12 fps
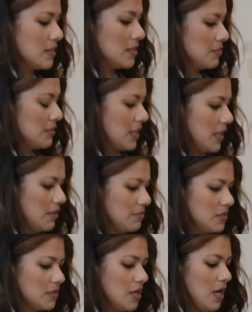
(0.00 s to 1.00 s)

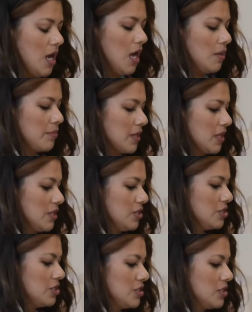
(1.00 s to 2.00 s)
sometimes
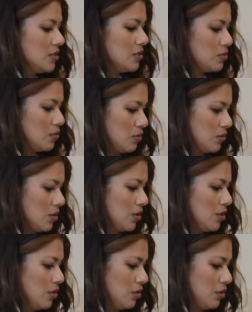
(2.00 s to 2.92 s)
percussions or